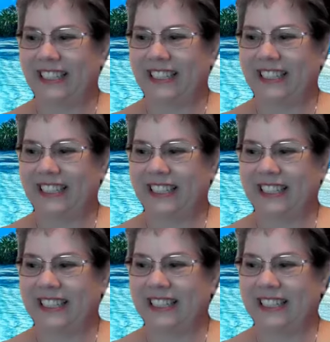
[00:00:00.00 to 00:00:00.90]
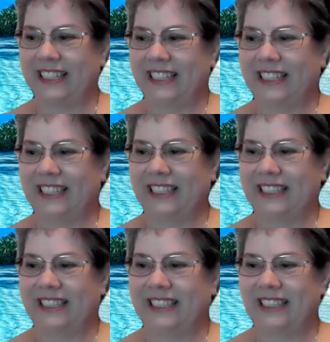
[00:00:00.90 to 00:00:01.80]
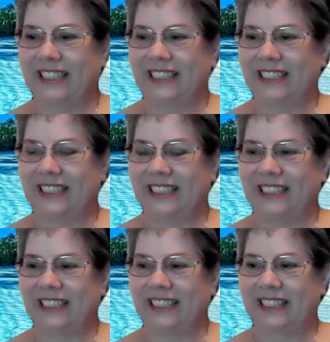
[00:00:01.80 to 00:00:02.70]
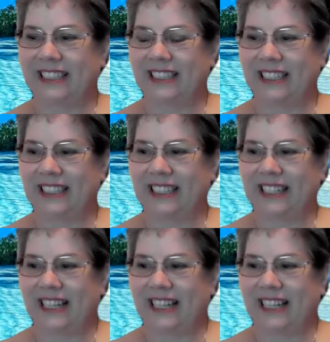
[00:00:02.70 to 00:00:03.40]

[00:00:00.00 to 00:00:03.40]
(silence)